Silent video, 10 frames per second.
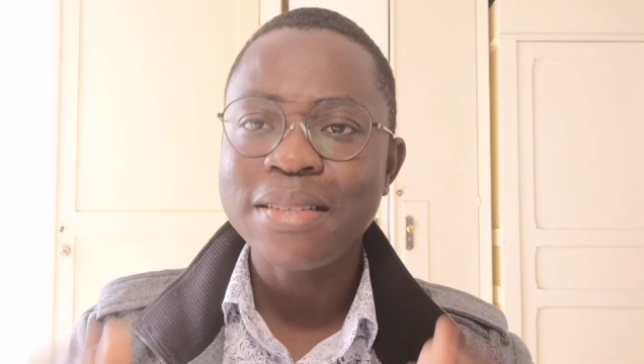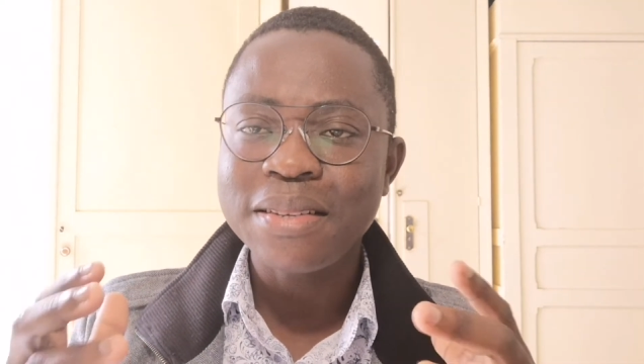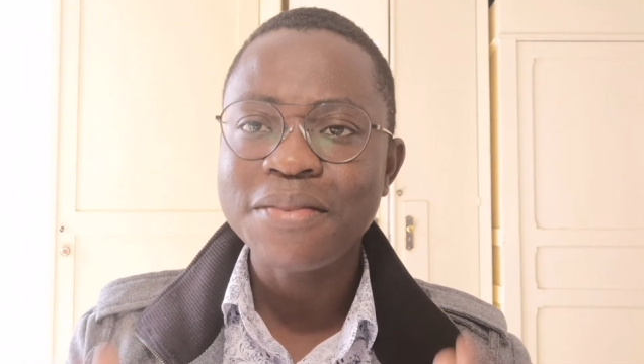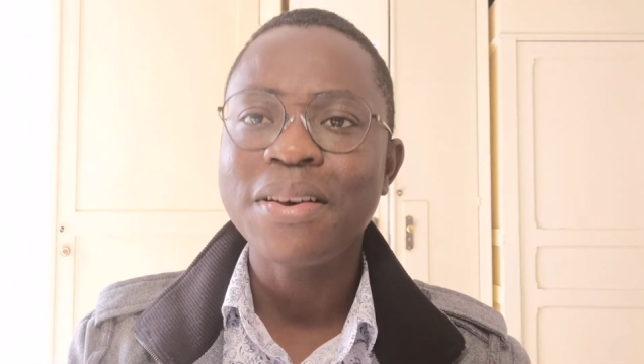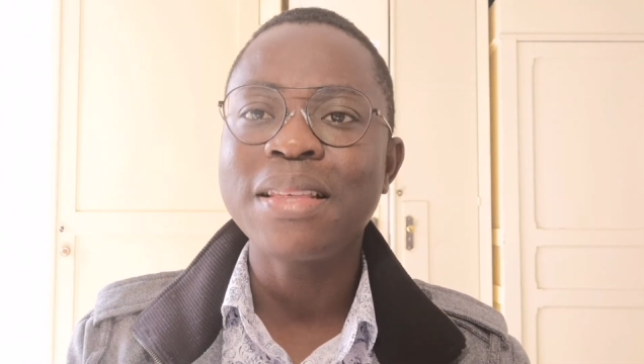
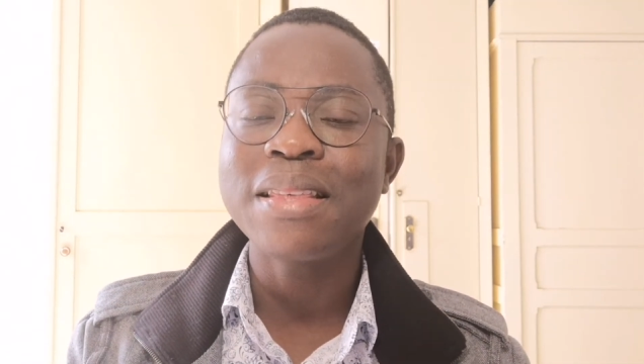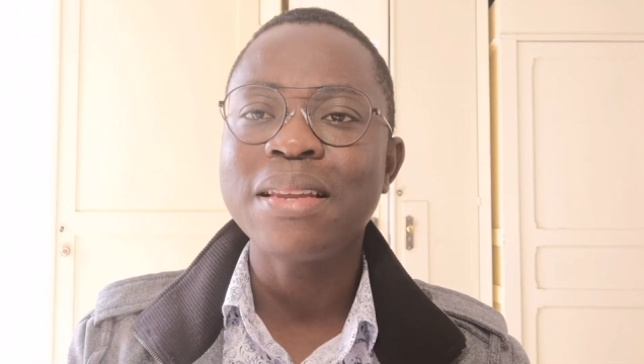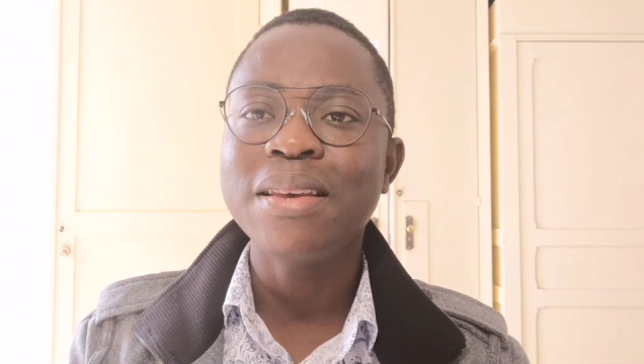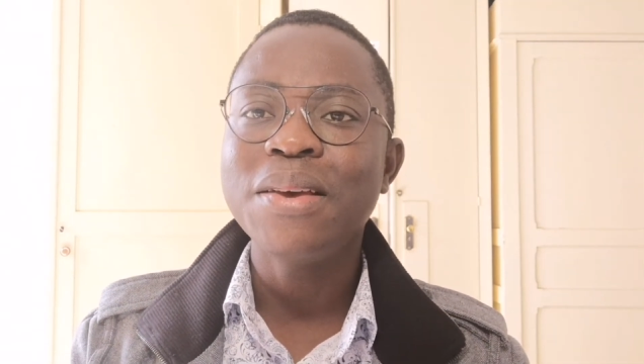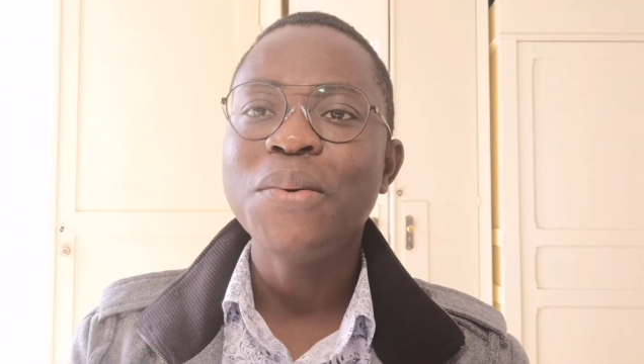is the fact
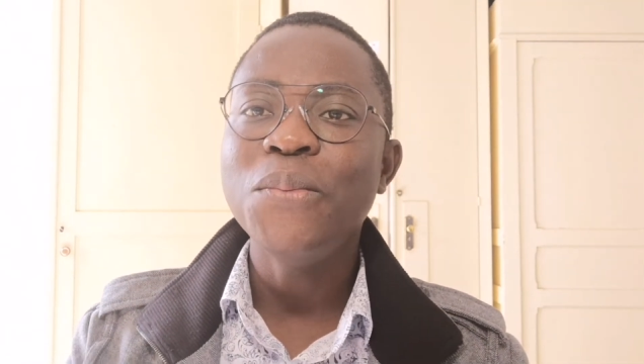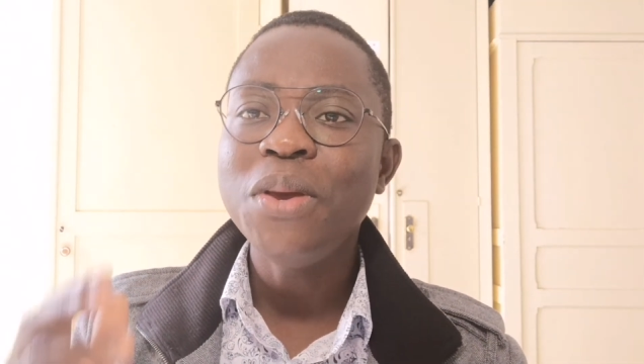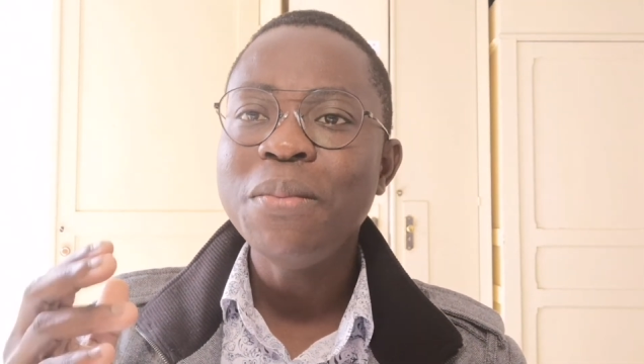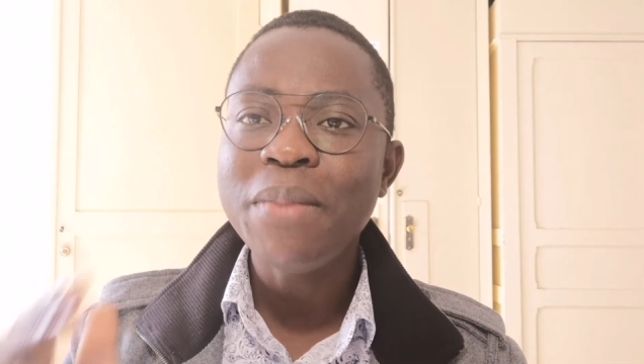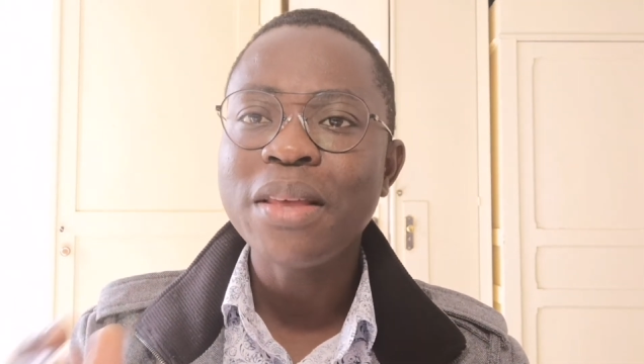that
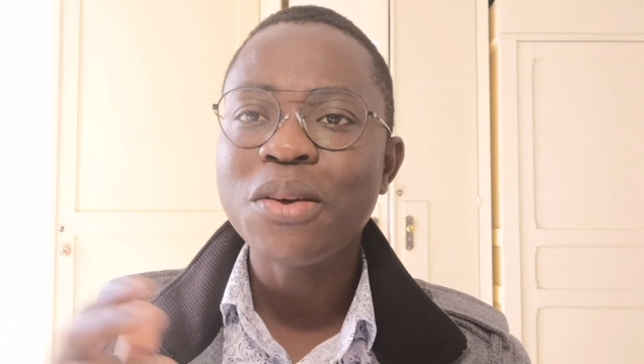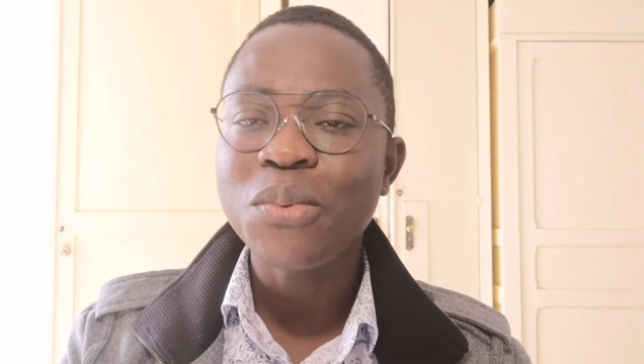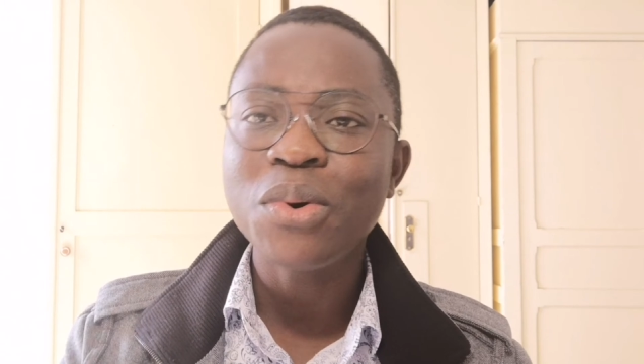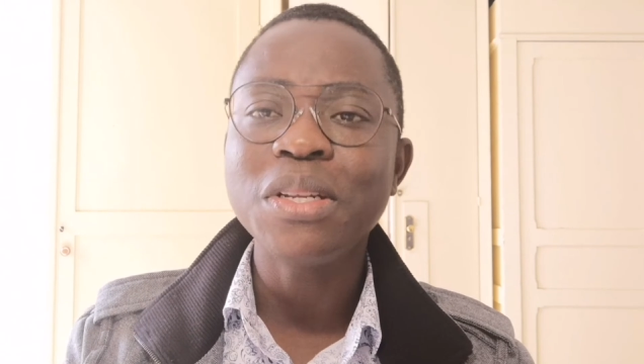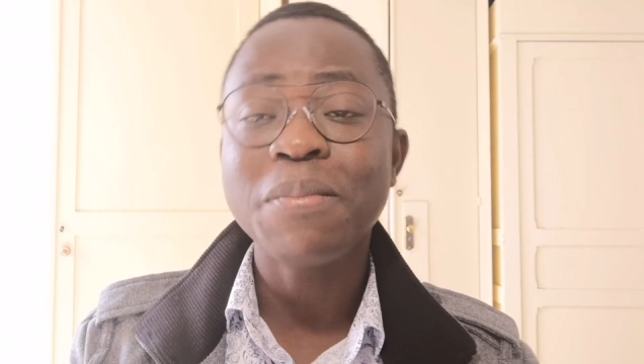we make
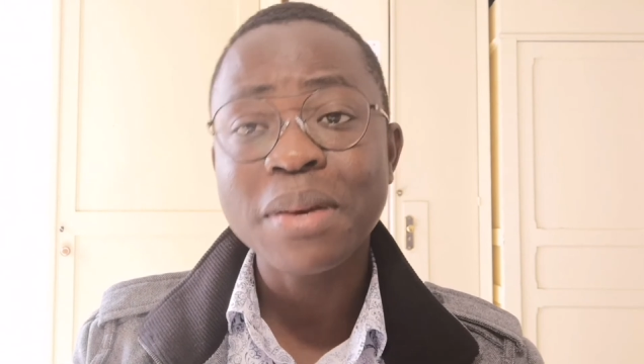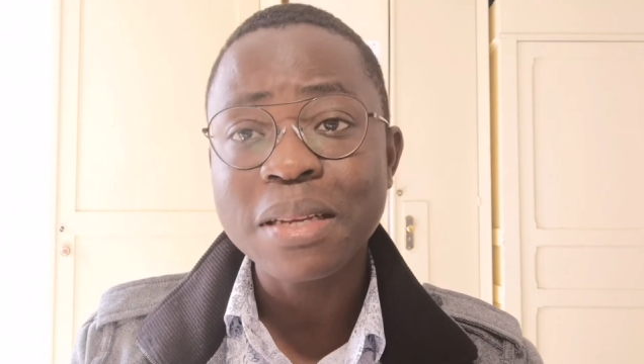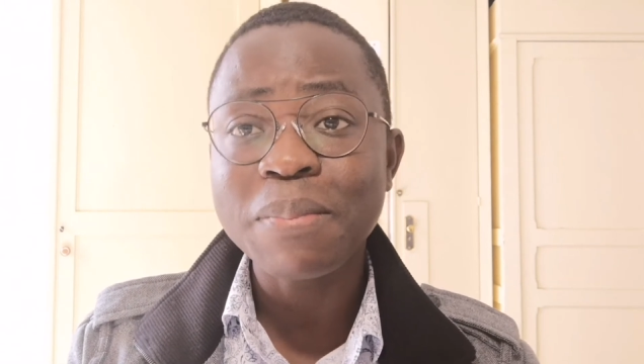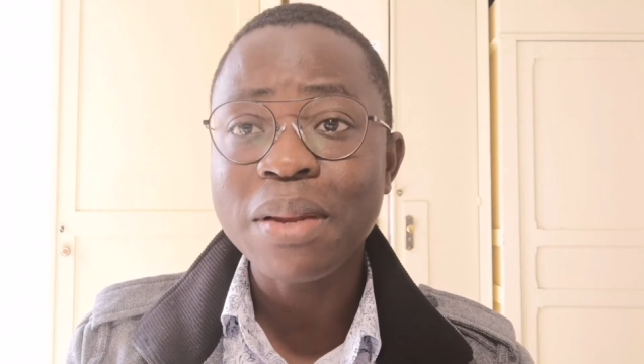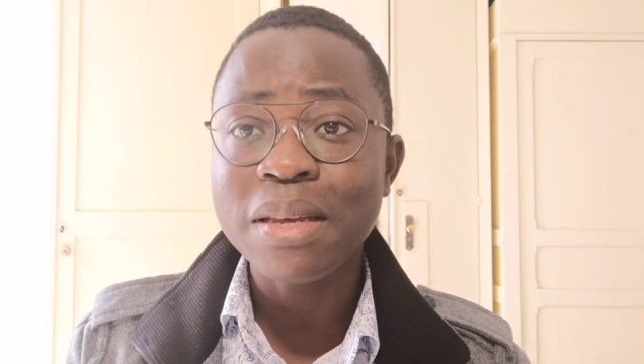the world a
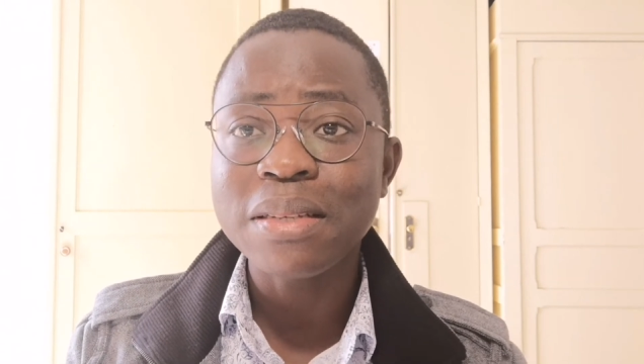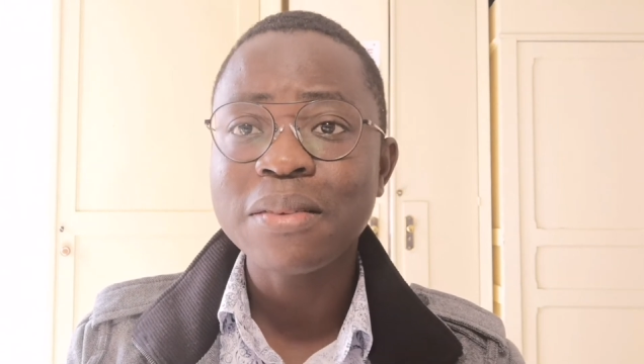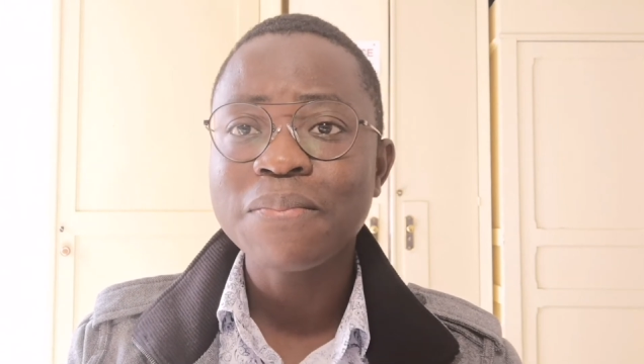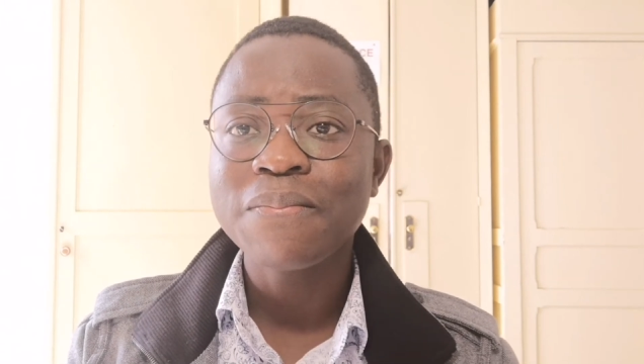better place.